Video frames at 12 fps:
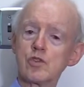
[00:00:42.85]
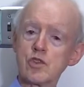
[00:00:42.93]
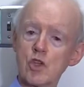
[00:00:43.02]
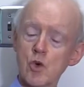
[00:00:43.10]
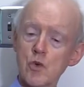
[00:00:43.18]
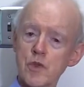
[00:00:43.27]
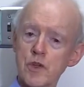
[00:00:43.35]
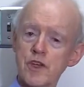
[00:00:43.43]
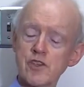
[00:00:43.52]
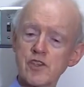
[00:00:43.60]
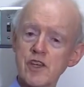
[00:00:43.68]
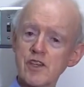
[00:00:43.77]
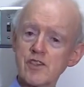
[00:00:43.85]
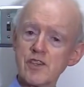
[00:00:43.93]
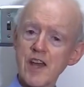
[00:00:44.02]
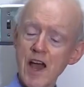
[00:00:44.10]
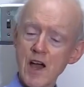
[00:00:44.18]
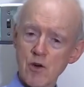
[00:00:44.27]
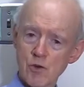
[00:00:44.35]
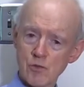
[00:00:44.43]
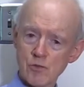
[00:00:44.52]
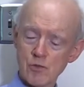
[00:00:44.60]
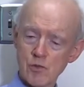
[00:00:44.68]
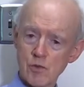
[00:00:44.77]
slow the disease
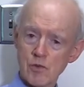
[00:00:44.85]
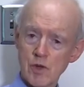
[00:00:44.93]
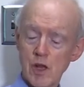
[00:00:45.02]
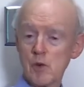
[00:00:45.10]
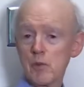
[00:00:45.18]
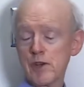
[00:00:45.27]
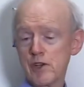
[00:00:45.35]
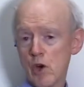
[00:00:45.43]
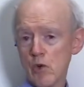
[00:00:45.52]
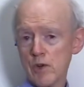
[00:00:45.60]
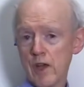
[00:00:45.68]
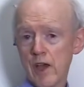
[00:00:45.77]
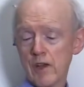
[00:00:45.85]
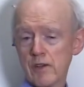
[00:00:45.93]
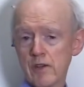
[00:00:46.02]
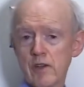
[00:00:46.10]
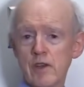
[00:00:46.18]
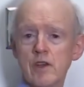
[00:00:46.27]
down, and we don't yet,